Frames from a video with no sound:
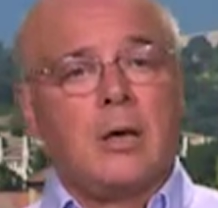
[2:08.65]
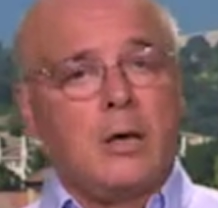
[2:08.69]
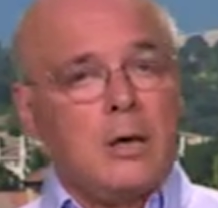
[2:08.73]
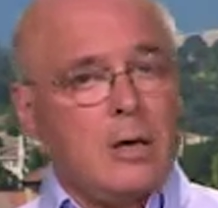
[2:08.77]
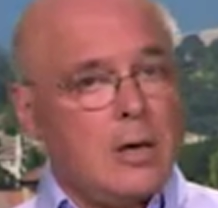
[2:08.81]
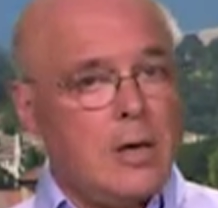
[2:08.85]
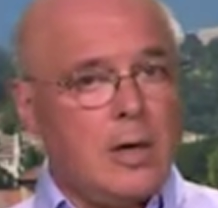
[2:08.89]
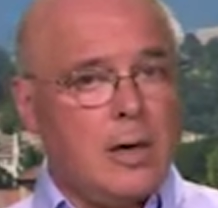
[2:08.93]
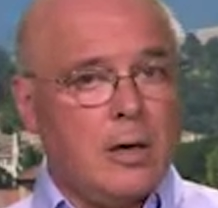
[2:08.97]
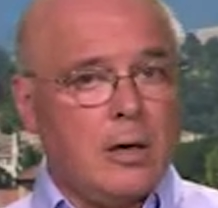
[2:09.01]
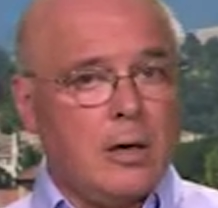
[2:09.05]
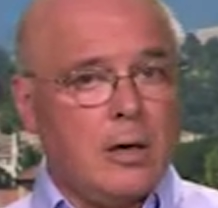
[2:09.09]

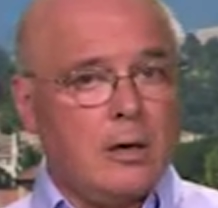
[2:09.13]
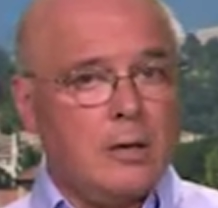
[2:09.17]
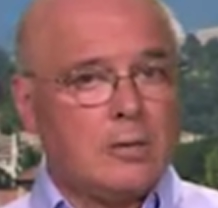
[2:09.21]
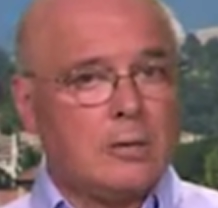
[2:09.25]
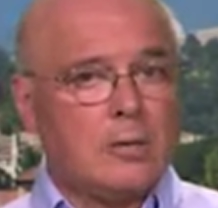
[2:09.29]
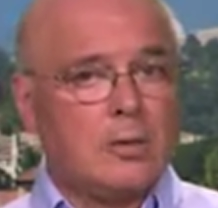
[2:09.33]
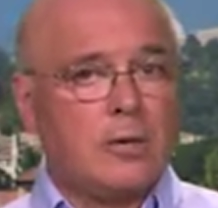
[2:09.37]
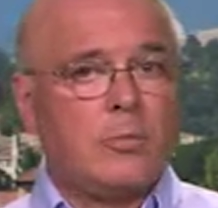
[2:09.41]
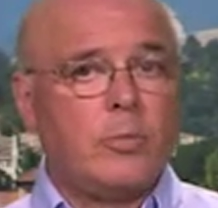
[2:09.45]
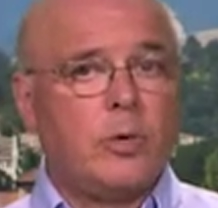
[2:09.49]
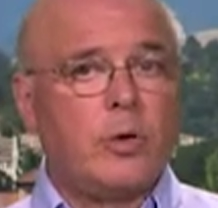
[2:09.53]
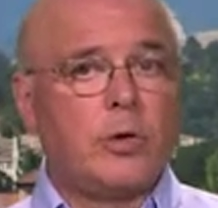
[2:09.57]
Here,
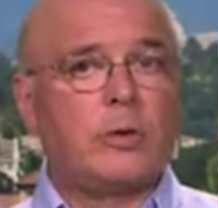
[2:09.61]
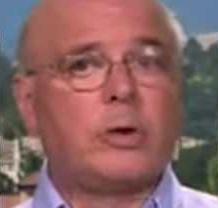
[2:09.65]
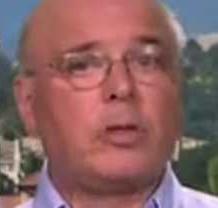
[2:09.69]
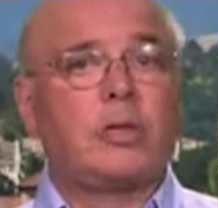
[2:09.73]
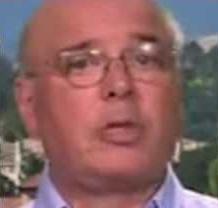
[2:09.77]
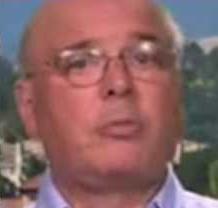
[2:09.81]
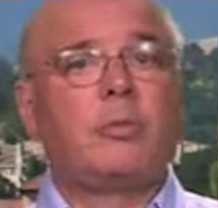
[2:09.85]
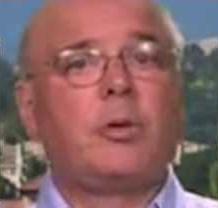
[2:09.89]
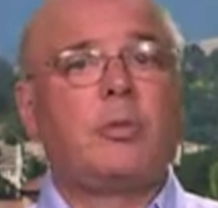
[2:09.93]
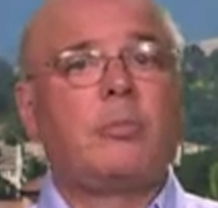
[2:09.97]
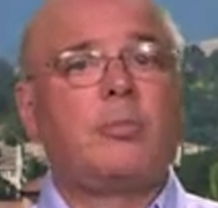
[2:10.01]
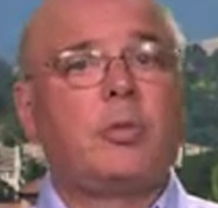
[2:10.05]
we're going
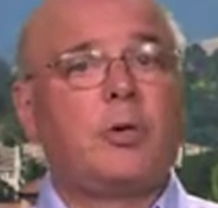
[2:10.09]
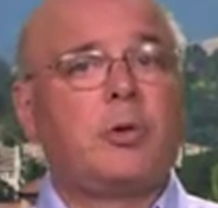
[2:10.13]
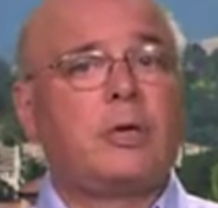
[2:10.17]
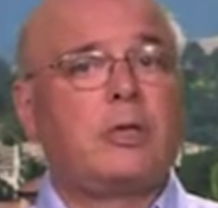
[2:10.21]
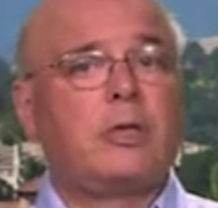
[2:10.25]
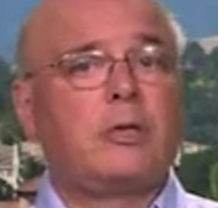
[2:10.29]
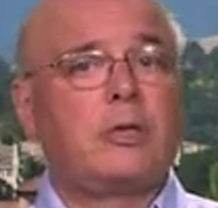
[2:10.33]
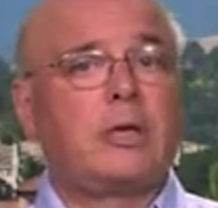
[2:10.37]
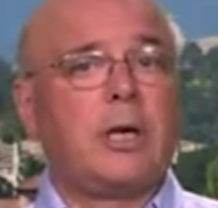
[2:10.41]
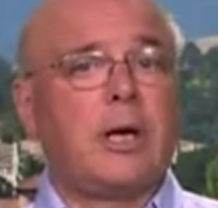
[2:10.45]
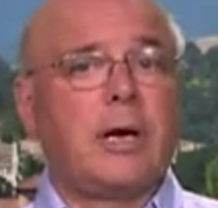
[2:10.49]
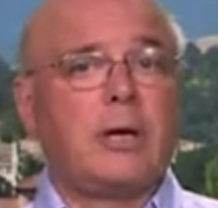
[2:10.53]
to be
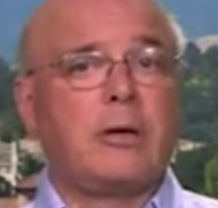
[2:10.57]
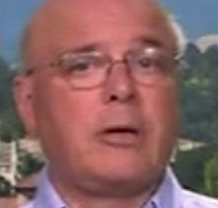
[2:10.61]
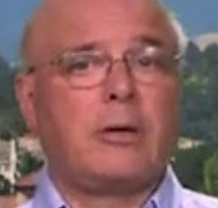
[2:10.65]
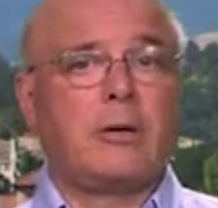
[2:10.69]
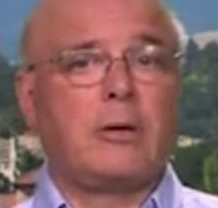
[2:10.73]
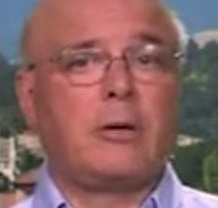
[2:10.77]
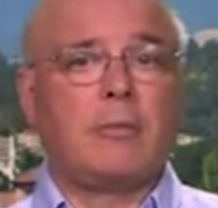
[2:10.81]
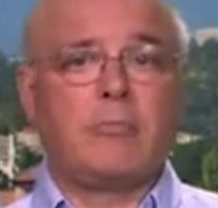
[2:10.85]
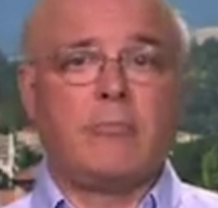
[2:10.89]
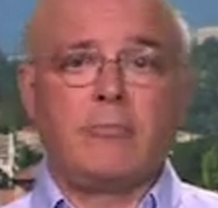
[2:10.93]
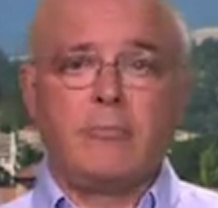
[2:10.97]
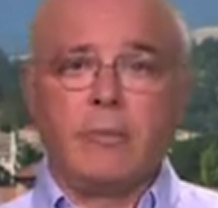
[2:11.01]
putting
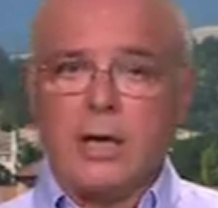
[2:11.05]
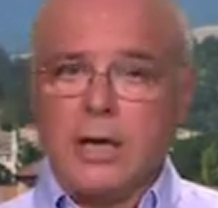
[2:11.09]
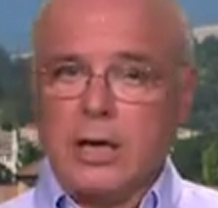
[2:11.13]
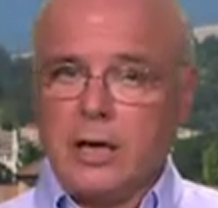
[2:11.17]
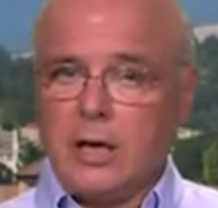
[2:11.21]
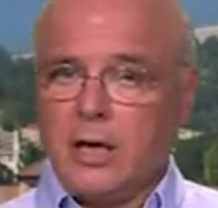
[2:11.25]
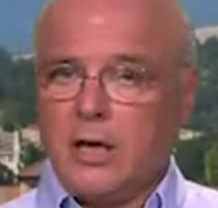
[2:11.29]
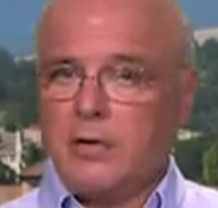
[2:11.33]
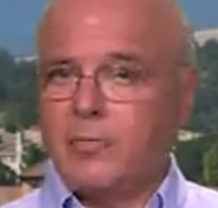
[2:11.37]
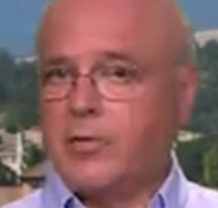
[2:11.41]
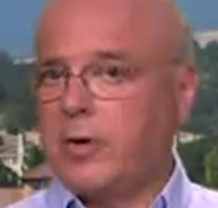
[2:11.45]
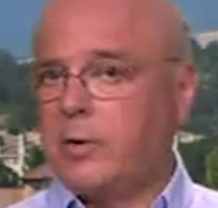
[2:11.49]
together
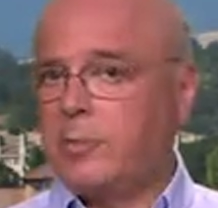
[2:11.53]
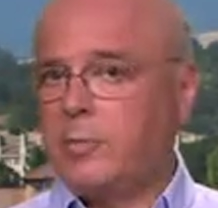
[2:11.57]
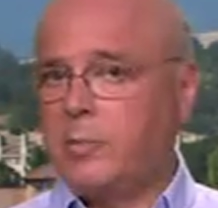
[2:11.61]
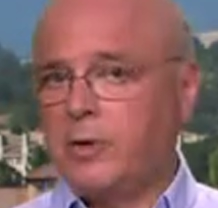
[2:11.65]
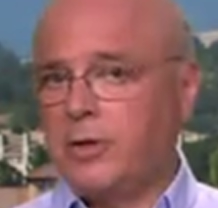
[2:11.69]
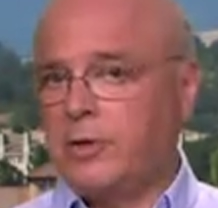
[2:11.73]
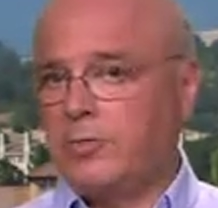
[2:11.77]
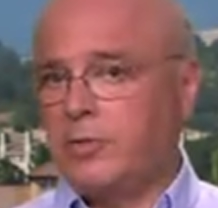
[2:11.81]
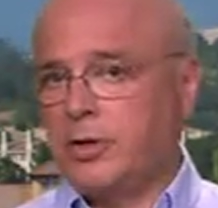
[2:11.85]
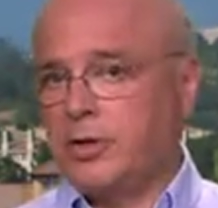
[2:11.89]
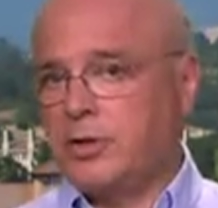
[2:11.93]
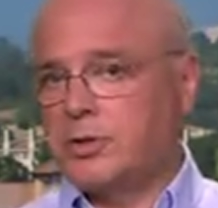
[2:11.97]
many of our
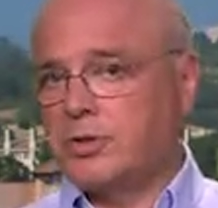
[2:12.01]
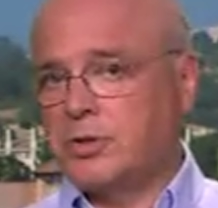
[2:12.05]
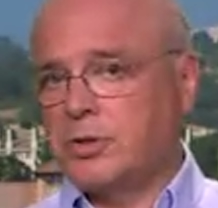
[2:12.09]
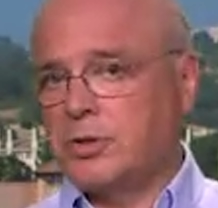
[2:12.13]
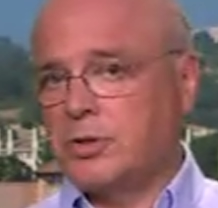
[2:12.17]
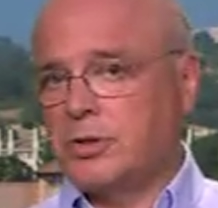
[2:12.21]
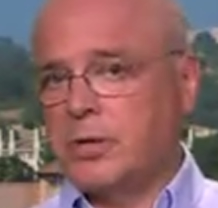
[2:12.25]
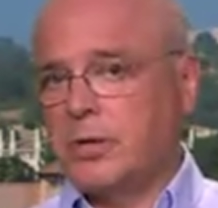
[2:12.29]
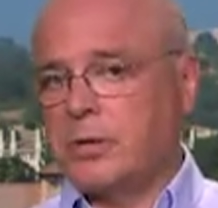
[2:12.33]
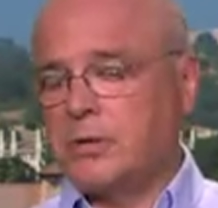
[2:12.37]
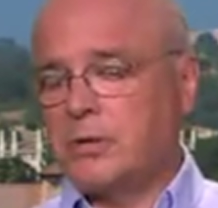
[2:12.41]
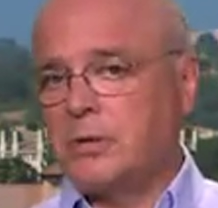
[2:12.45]
previous
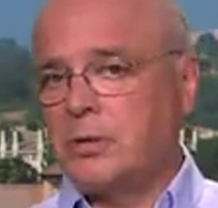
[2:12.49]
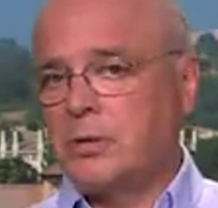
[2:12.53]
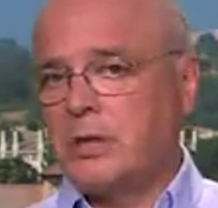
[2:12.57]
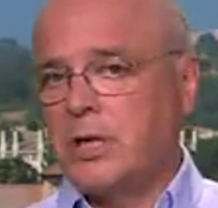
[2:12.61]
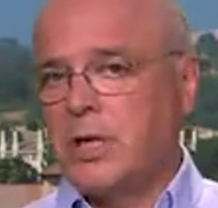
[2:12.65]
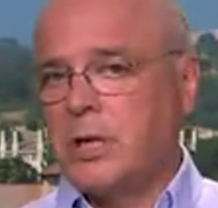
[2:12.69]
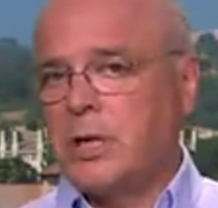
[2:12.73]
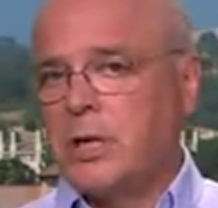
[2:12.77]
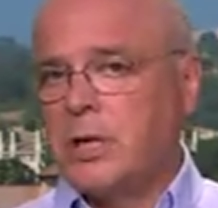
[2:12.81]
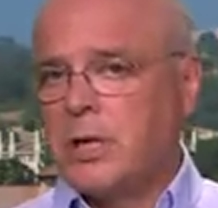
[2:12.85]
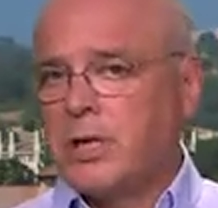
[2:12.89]
results